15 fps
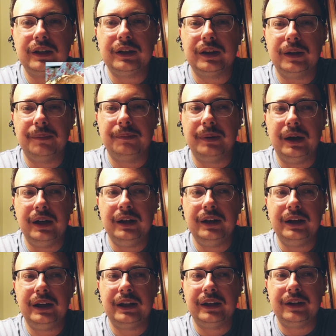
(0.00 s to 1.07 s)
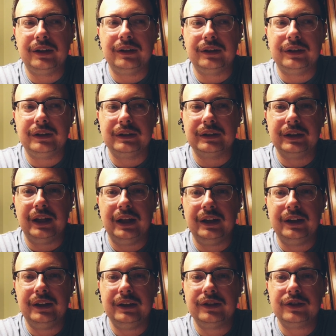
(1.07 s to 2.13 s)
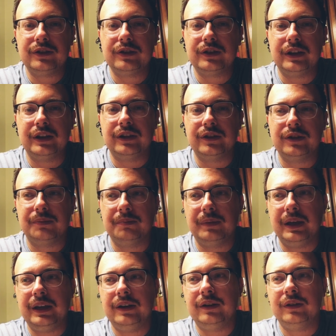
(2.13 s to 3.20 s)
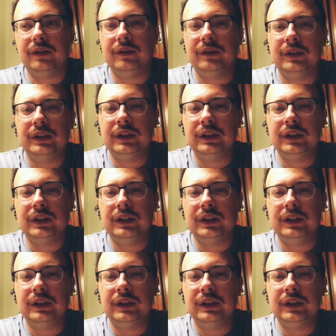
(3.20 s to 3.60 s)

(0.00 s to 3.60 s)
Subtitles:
the bun and the lettuce and tomato,